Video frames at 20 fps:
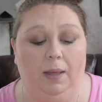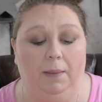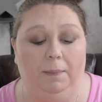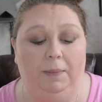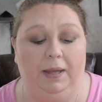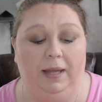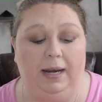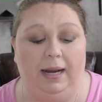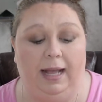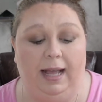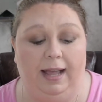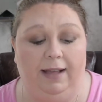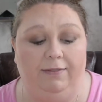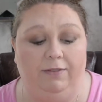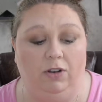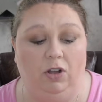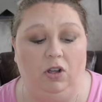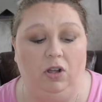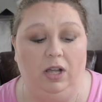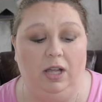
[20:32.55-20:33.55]
but I
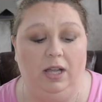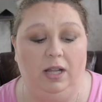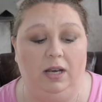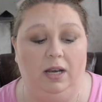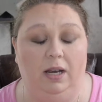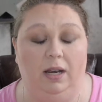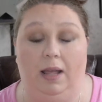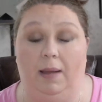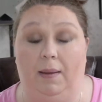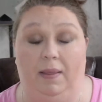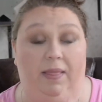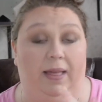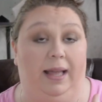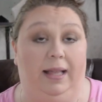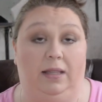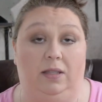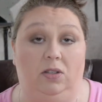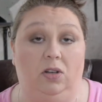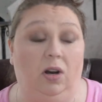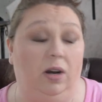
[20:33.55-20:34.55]
have not
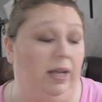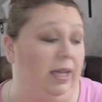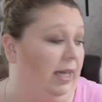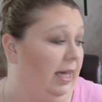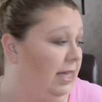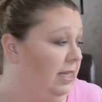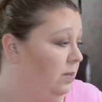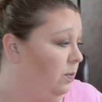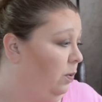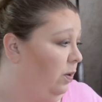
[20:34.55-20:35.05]
at Target kids.